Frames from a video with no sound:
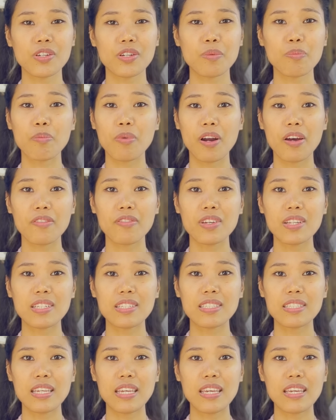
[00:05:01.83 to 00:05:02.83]
in the
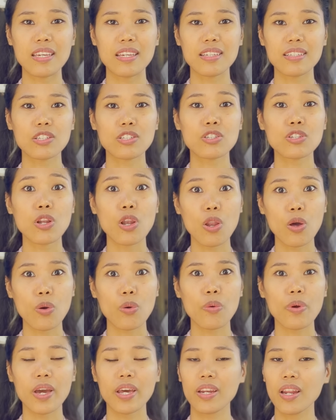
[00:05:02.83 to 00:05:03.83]
province is
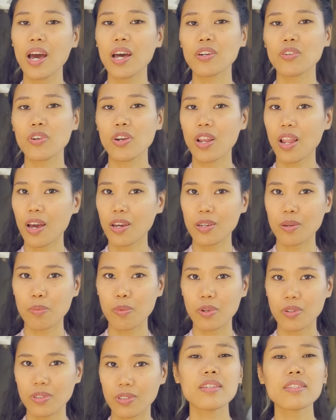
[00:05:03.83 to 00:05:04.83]
slow and
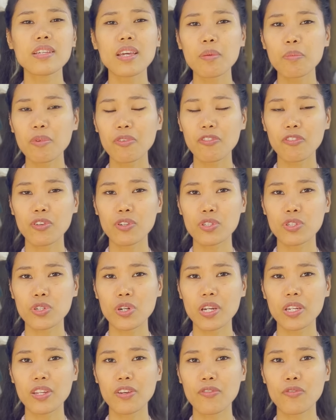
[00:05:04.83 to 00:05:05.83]
unreliable. This can be
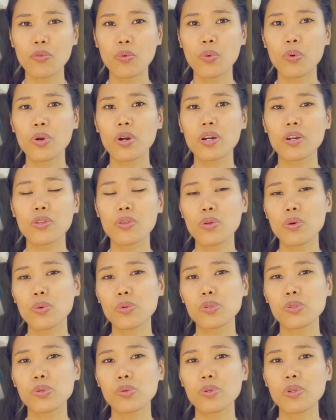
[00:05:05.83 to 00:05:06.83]
frustrating for
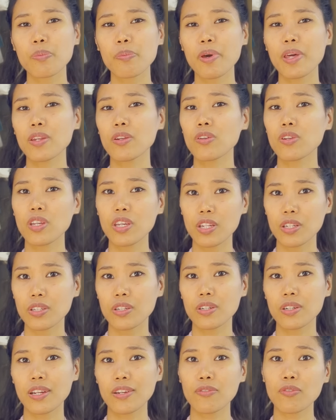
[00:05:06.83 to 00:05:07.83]
those who depend on
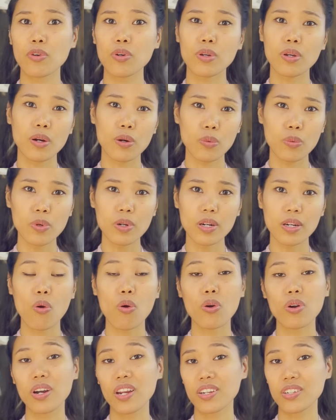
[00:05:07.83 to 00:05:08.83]
internet for their work
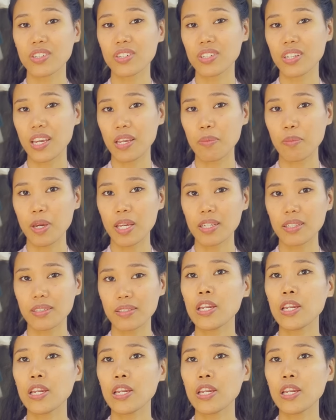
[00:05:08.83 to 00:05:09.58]
or entertainment.